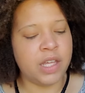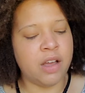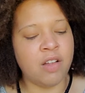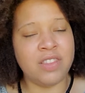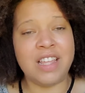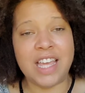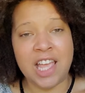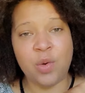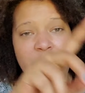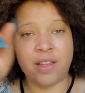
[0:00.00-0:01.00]
on the
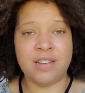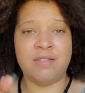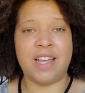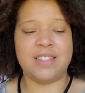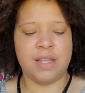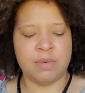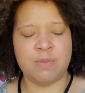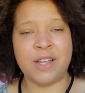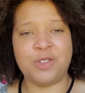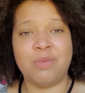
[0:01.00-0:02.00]
equal end of that same
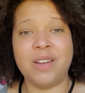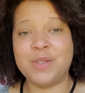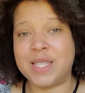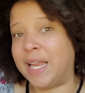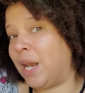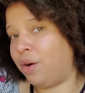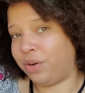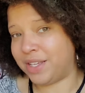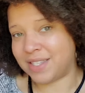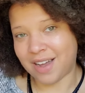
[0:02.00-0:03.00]
spectrum, there's the
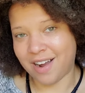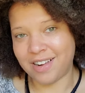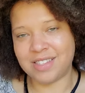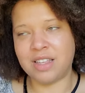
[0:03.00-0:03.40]
glorious cards,